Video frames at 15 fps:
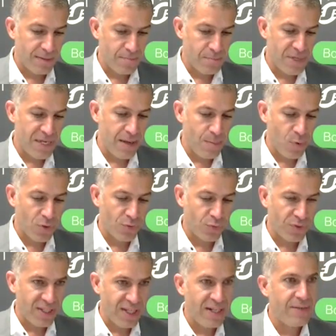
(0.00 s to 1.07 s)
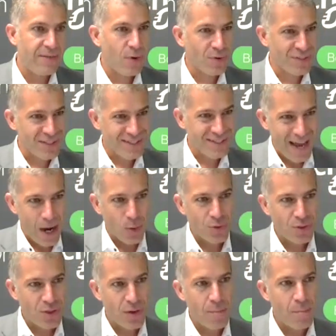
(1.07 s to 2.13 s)
be able to deliver these
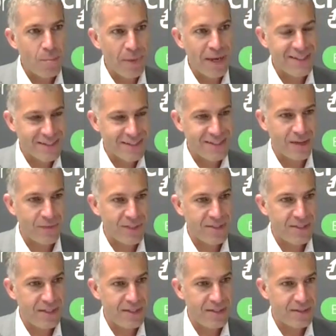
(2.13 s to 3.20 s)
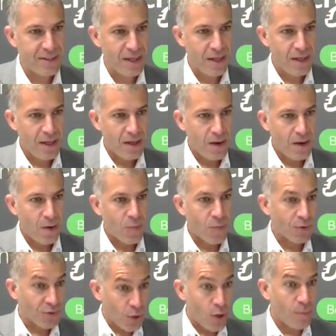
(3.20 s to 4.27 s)
outcome-based services
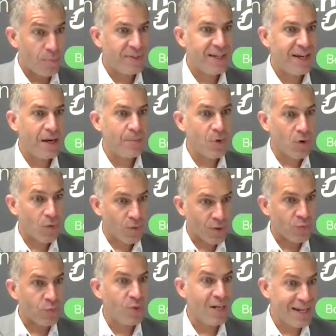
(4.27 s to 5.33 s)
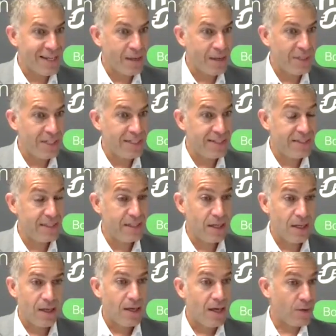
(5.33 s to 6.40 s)
around uptime, around reliability,
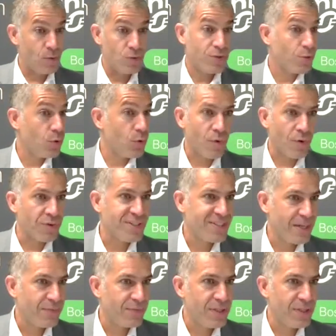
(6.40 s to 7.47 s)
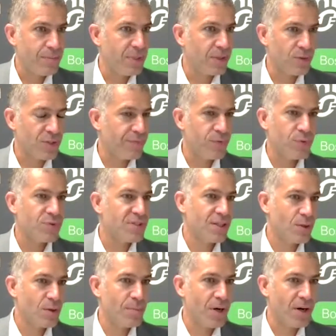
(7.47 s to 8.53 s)
and also around safety. Because if you
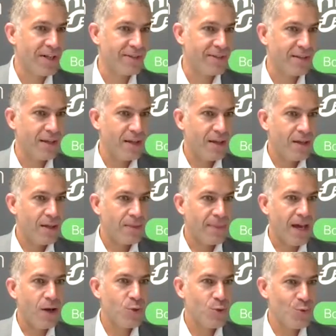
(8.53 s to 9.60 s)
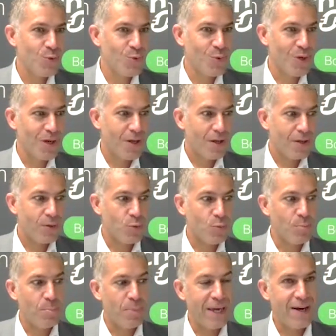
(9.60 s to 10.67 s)
think about it, now you
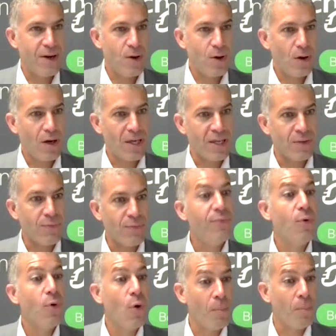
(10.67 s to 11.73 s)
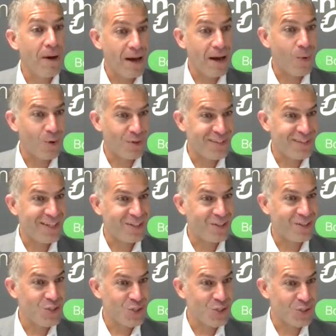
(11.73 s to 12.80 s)
better inform our
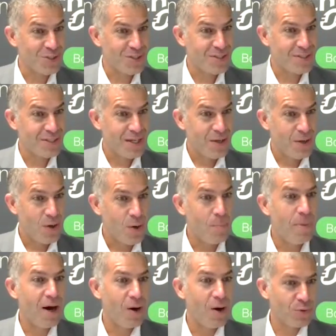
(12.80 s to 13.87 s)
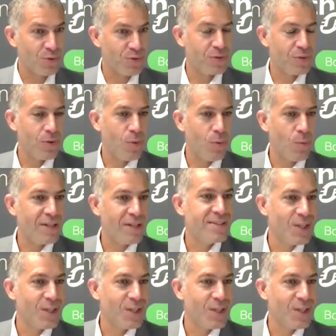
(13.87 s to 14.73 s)
technicians about what they're